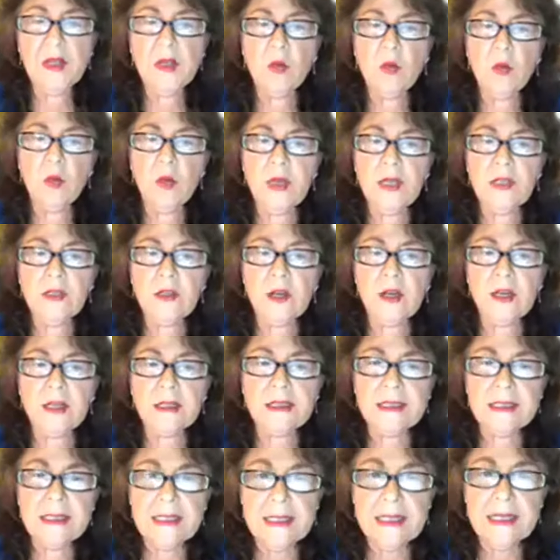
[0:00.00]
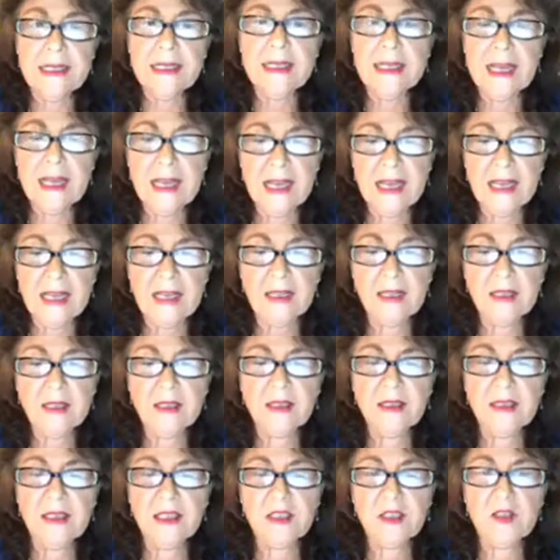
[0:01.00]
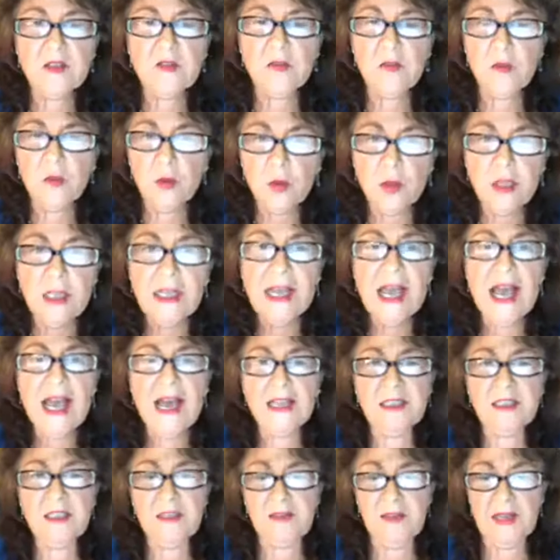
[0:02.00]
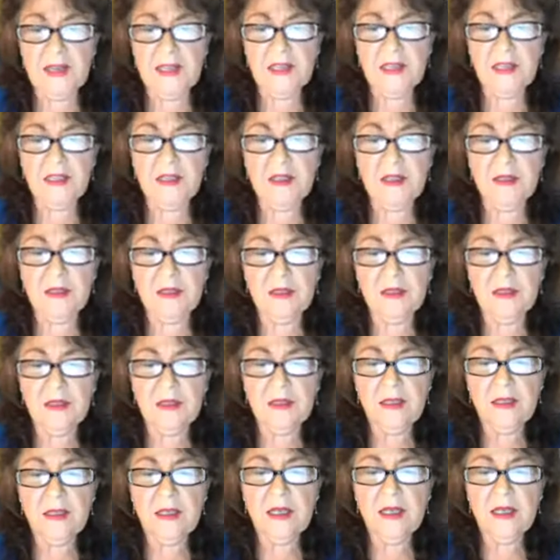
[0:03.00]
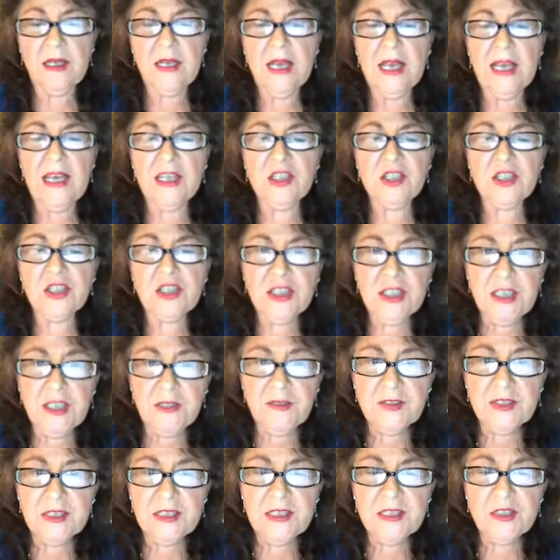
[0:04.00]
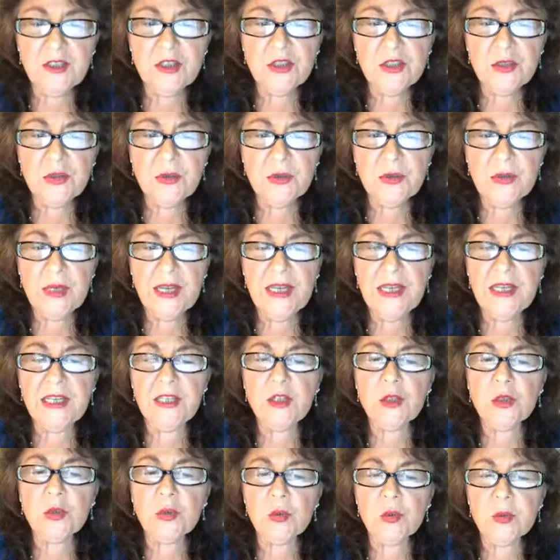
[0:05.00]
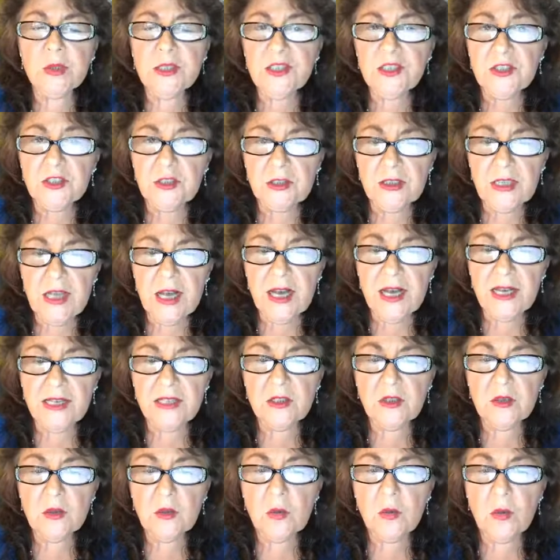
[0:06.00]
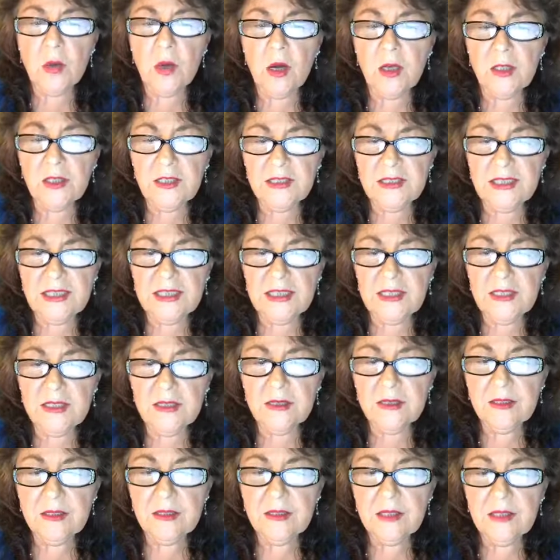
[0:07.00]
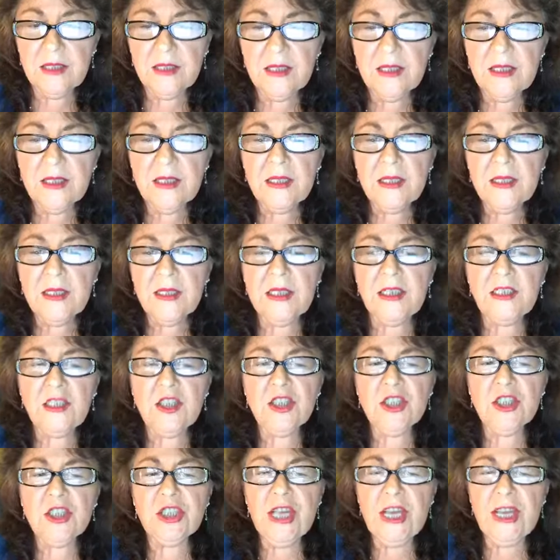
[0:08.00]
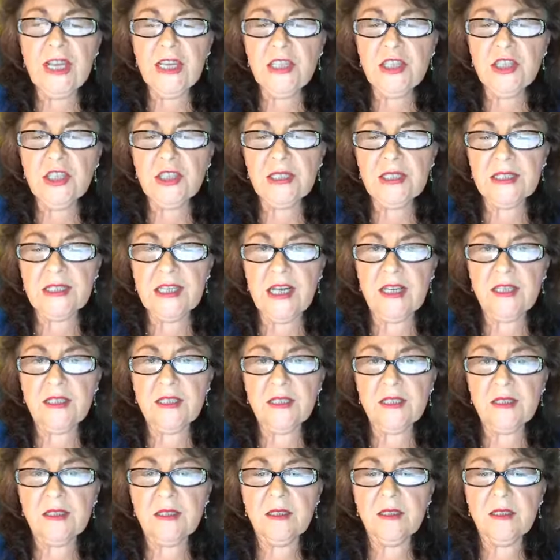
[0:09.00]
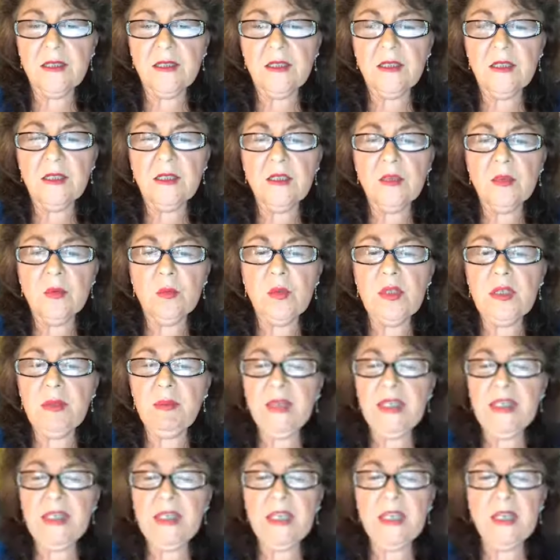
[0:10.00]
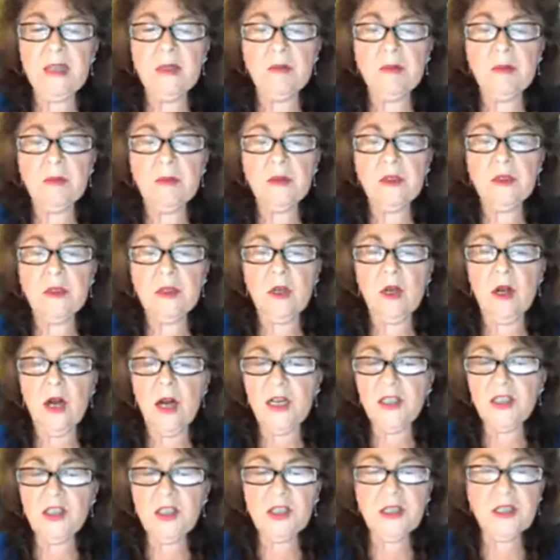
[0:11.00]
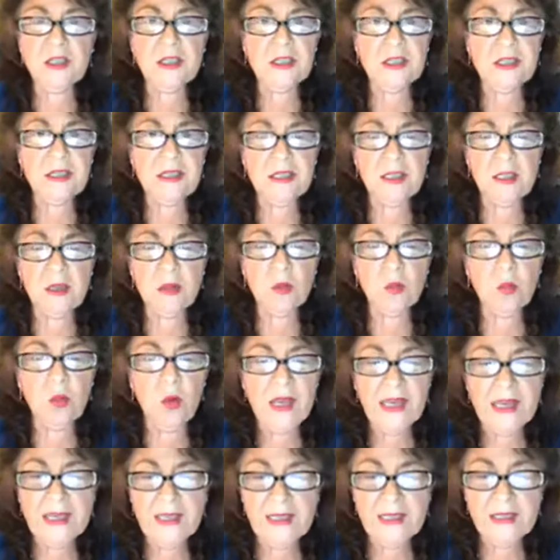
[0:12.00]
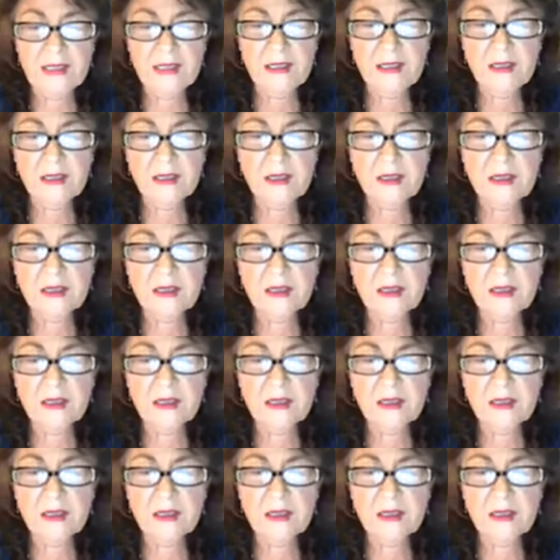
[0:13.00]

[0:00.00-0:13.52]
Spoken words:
When our DNA gets fully activated and shifts into a crystalline quality, it changes us. We become consciously awakened